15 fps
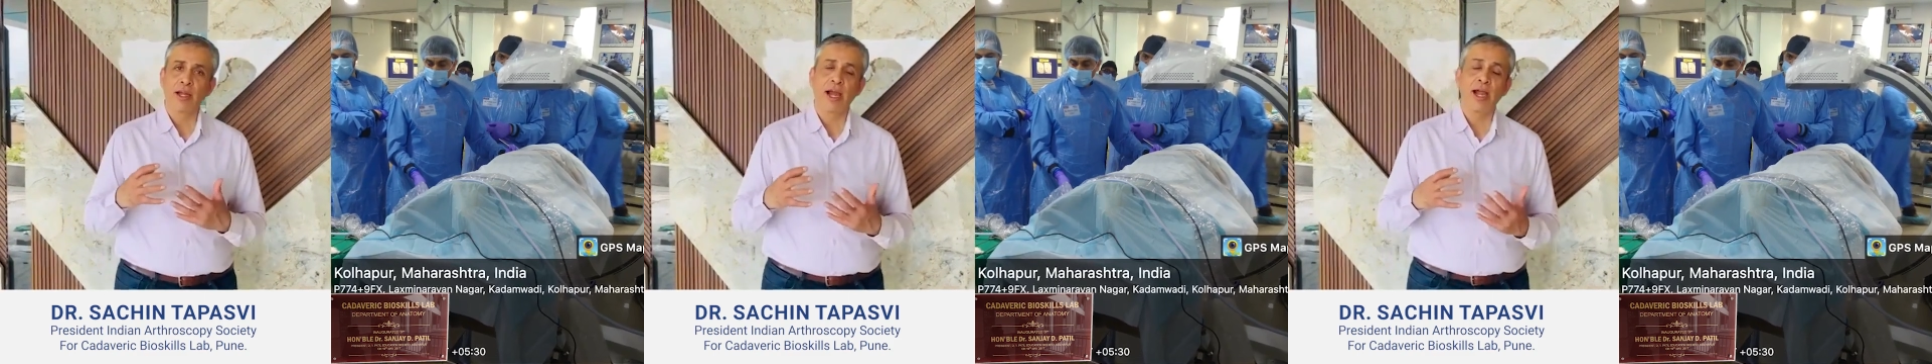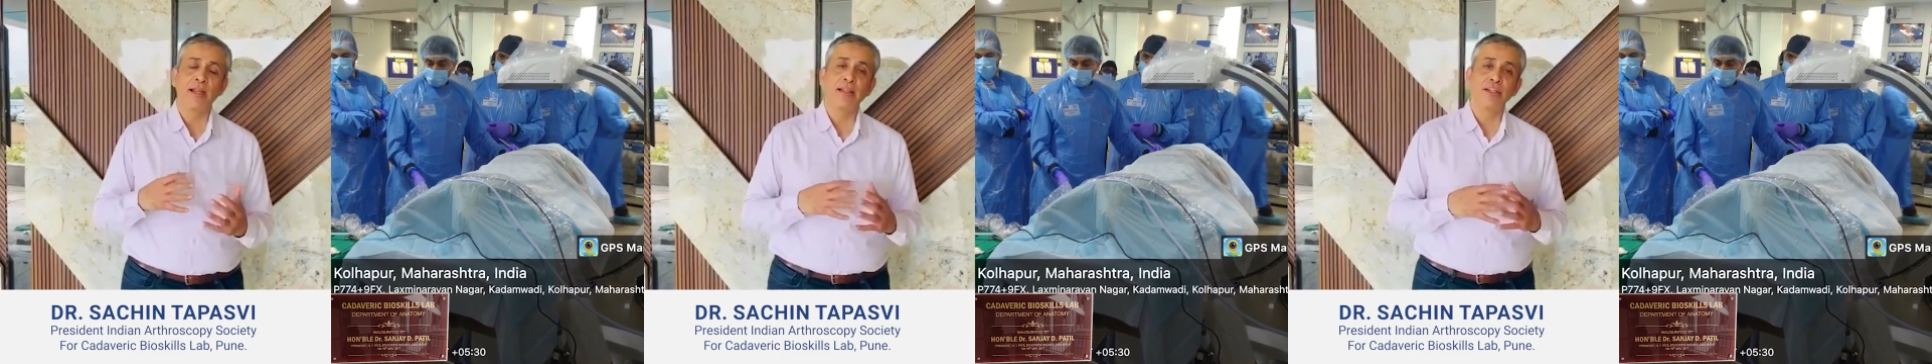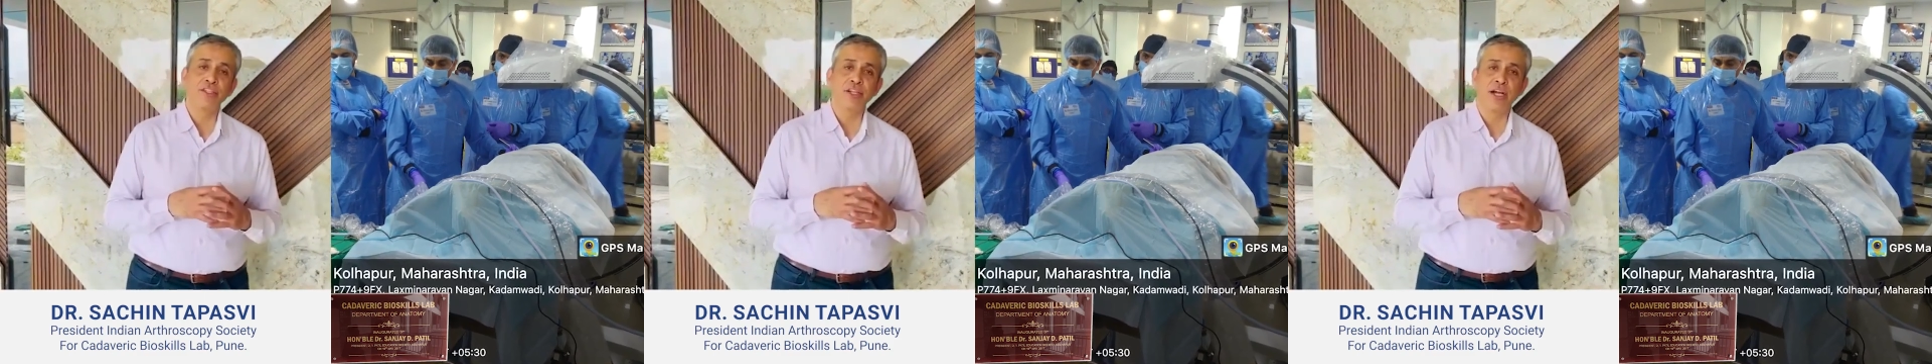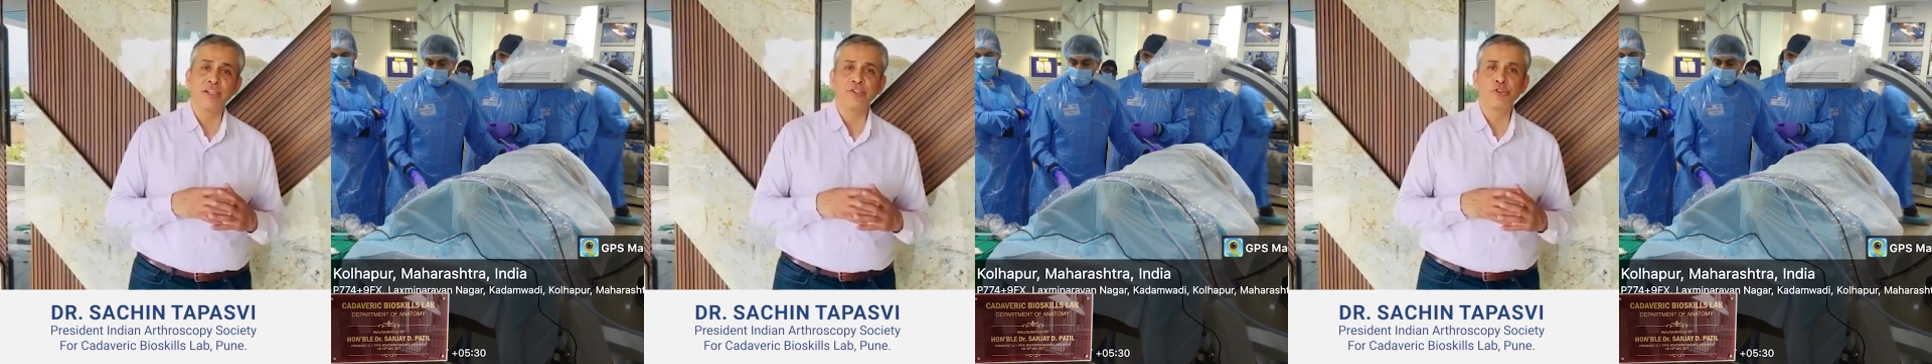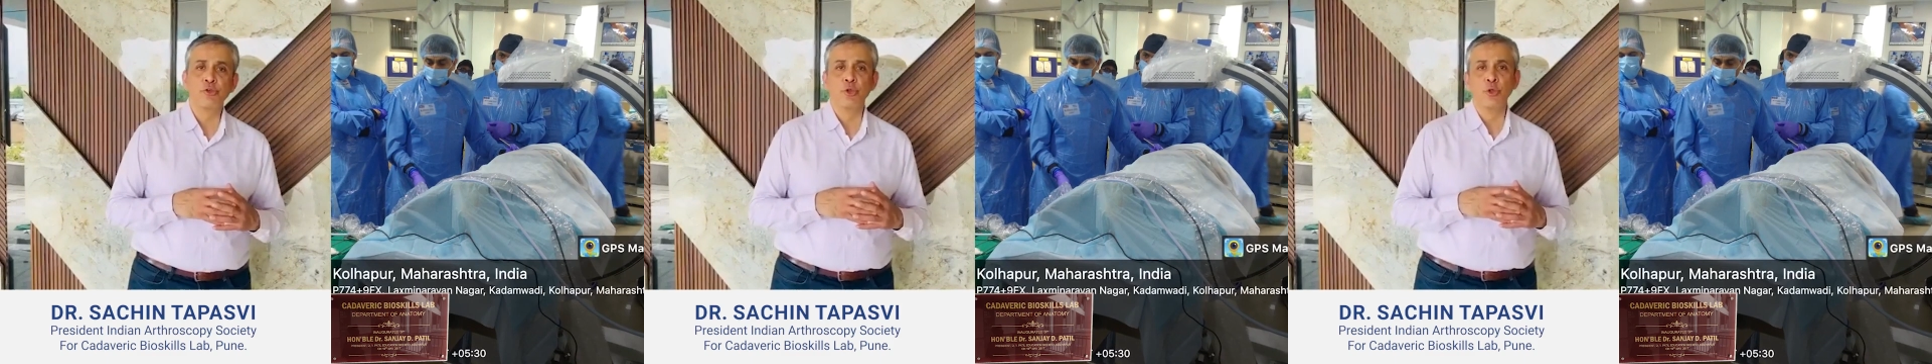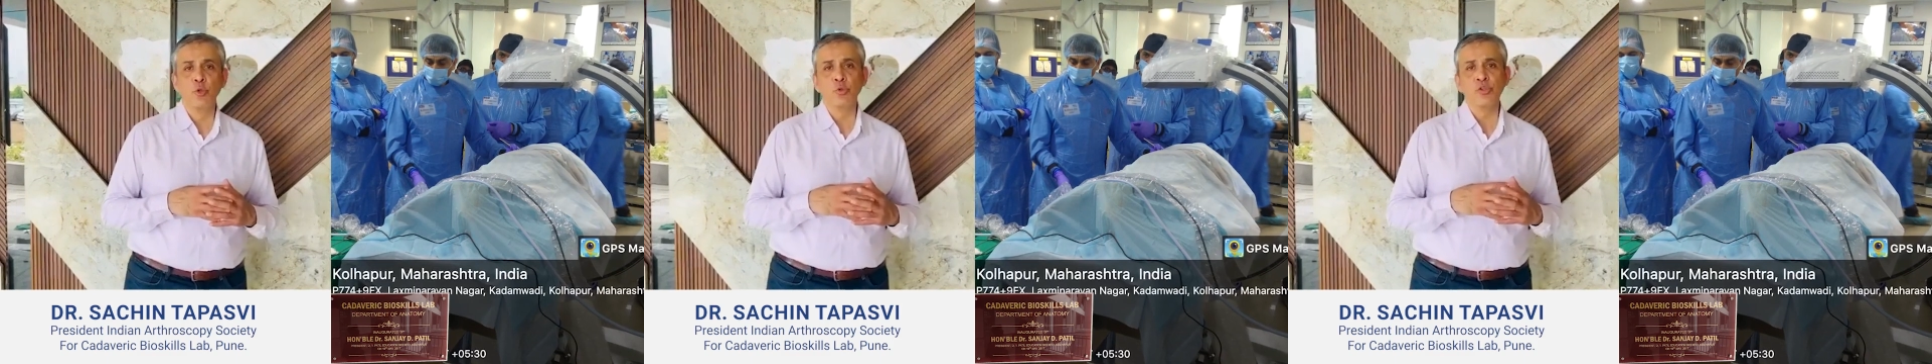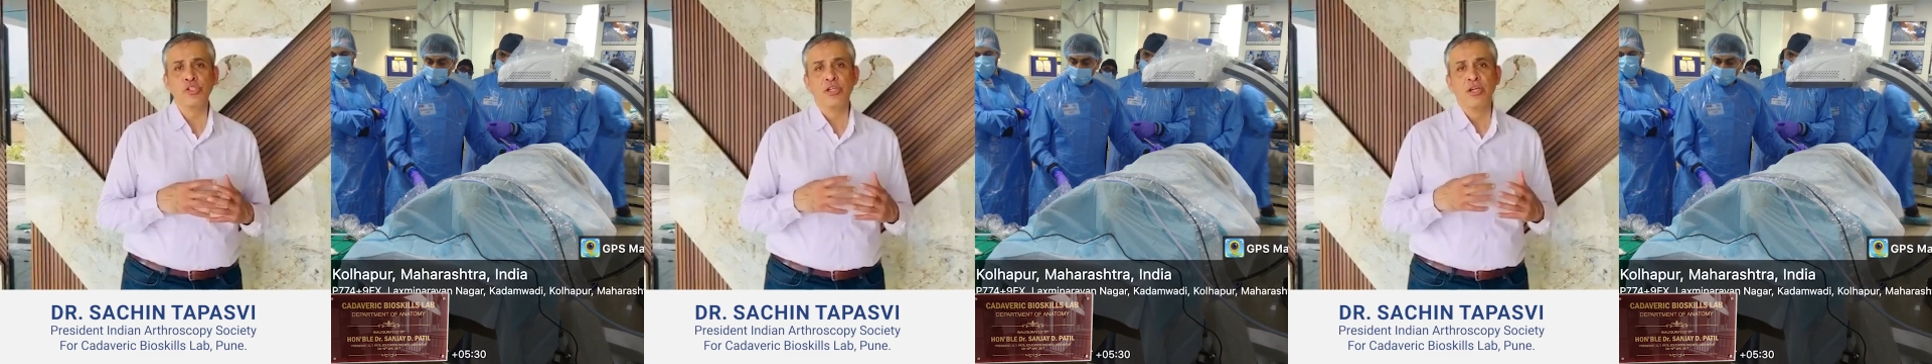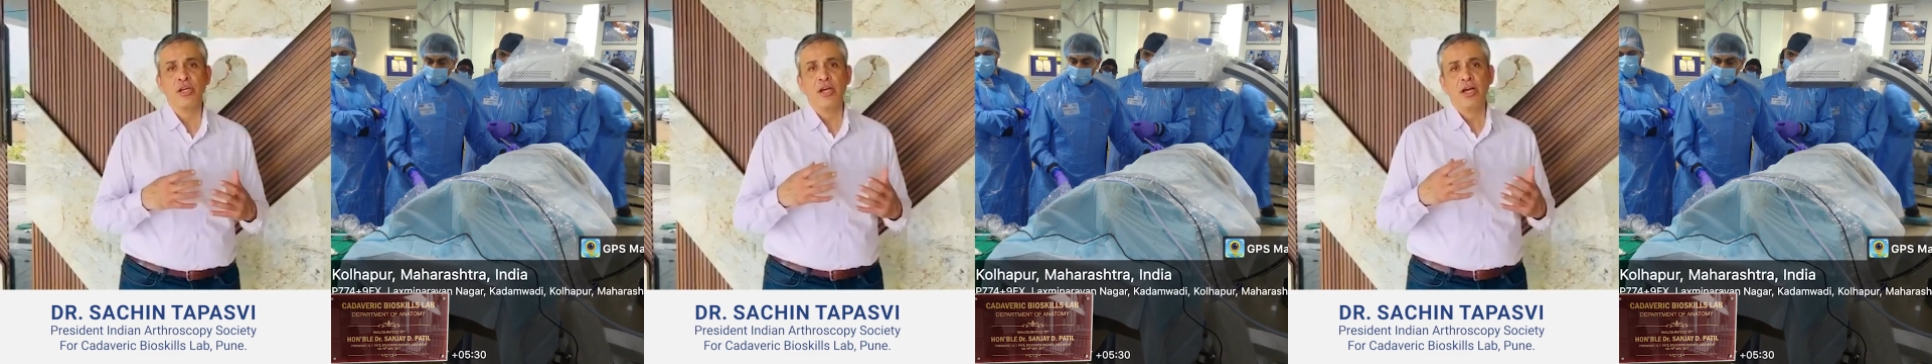had the chance to use